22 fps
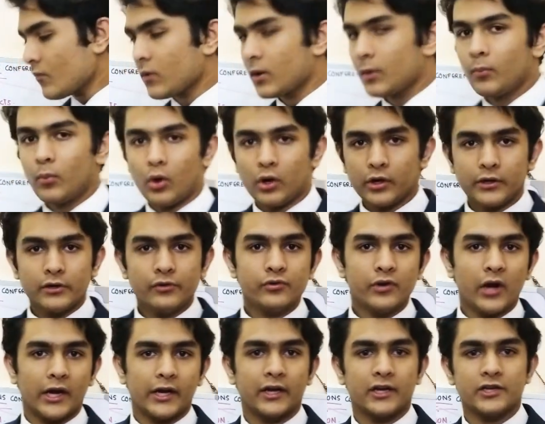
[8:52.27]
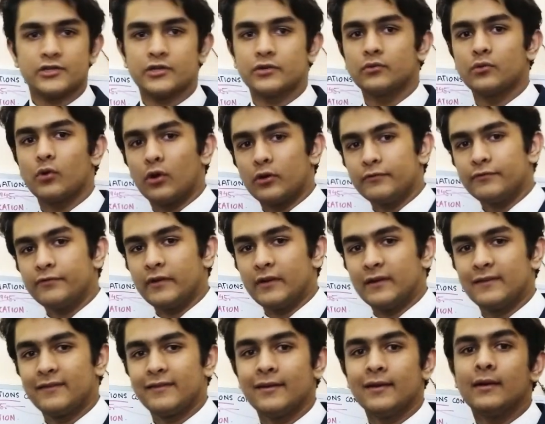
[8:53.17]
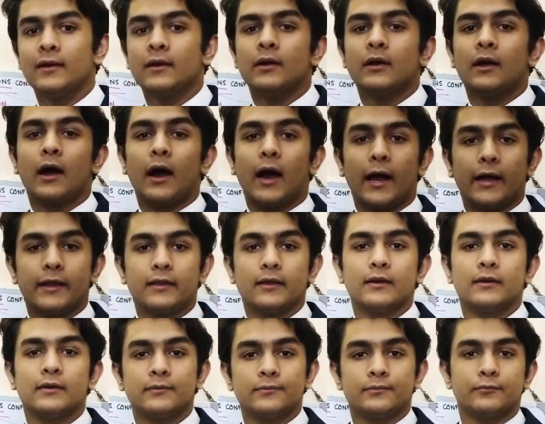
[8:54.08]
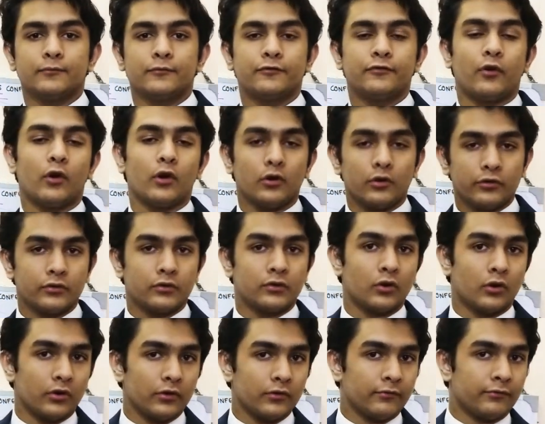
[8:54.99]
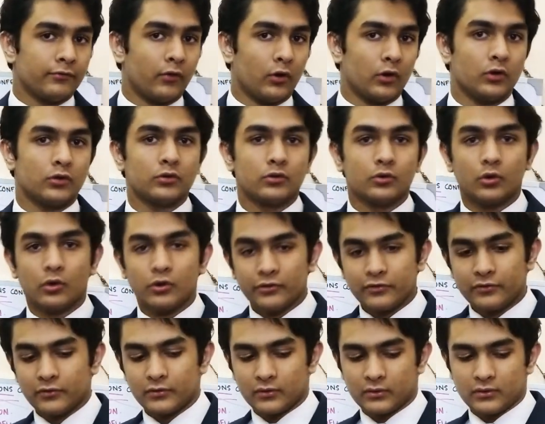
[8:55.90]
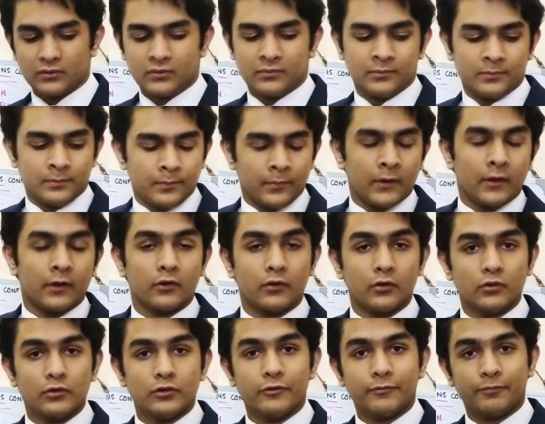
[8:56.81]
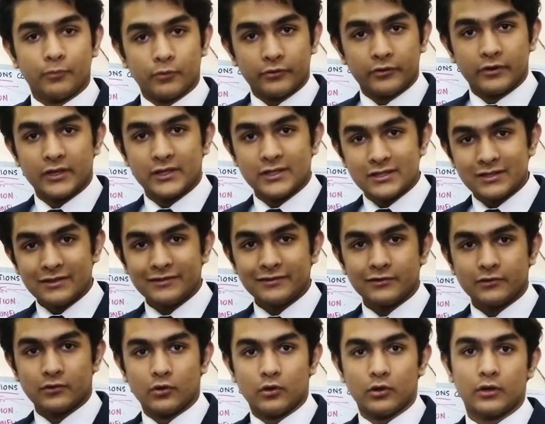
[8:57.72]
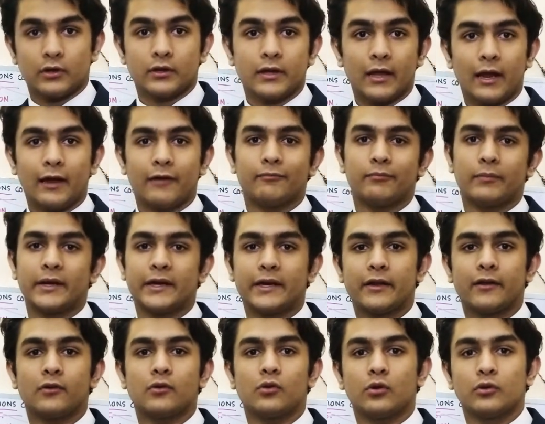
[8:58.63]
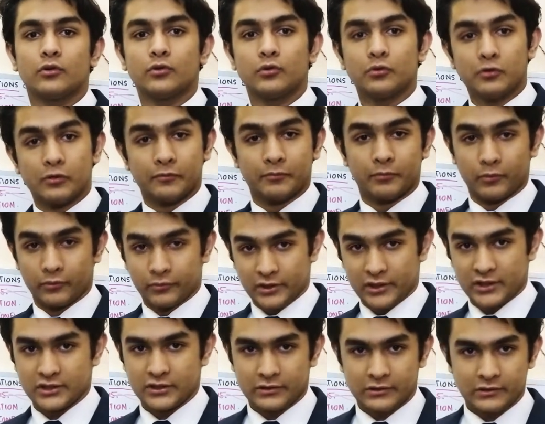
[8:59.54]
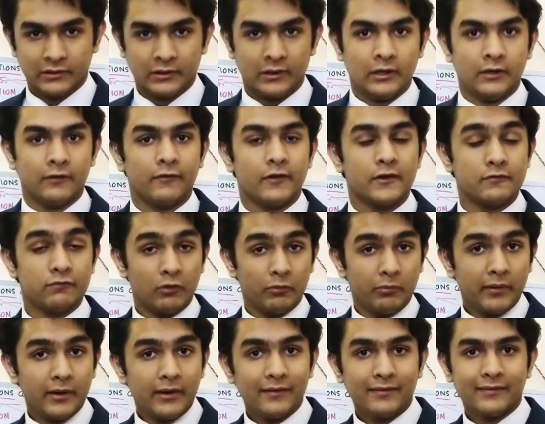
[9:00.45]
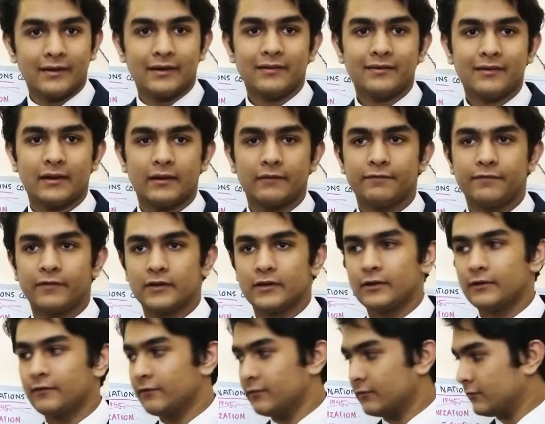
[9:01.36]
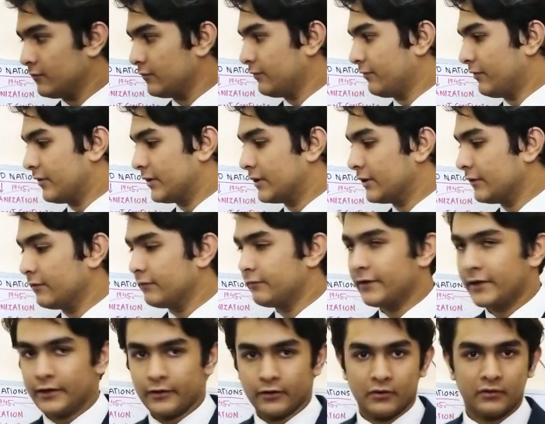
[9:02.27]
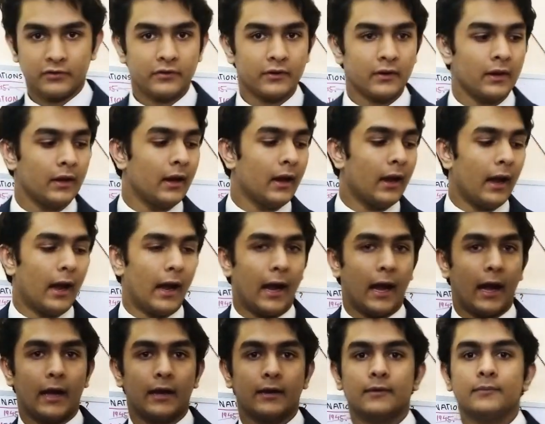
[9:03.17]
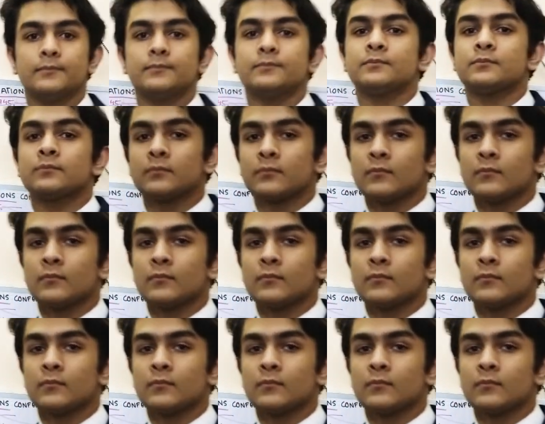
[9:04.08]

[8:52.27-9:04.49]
modern United Nations conference either follows those rules of procedures, or they have made their own rules of procedures, which would be discussed in further videos. And